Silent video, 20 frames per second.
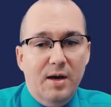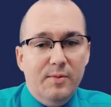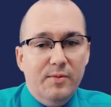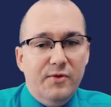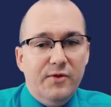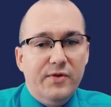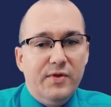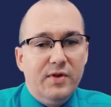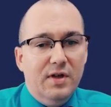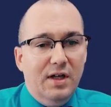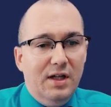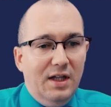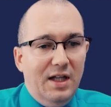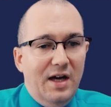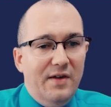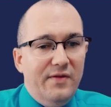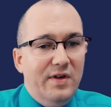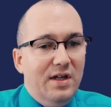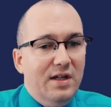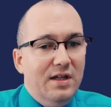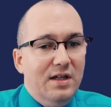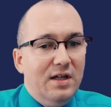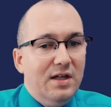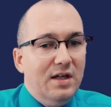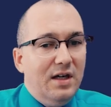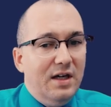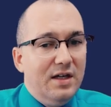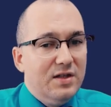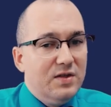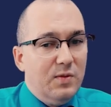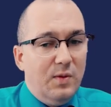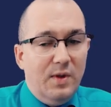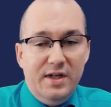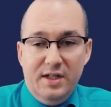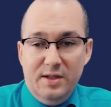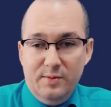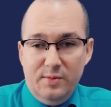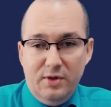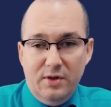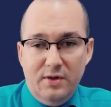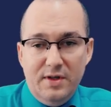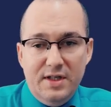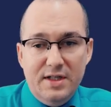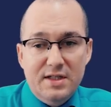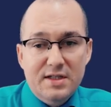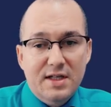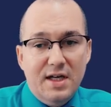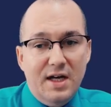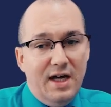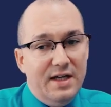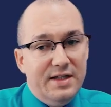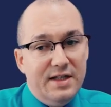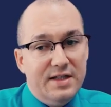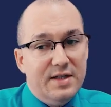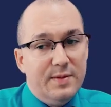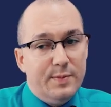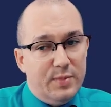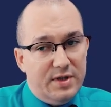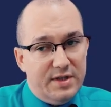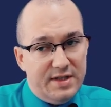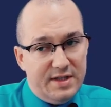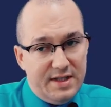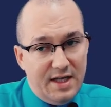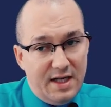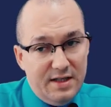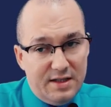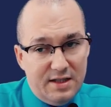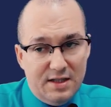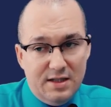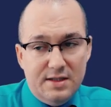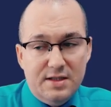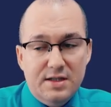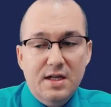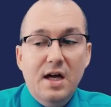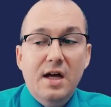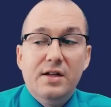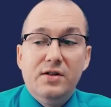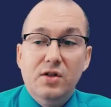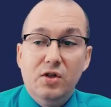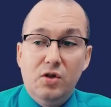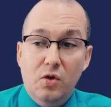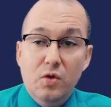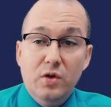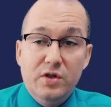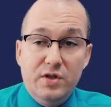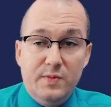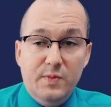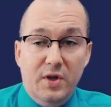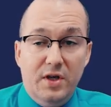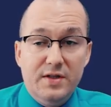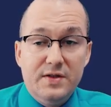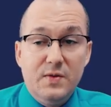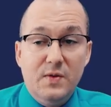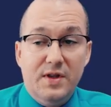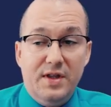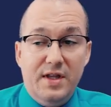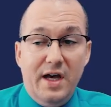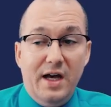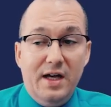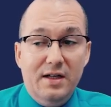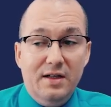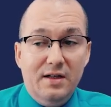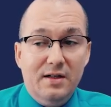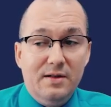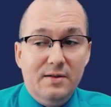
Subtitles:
for 11 and 20 employees, and then the percentage that corresponds with that.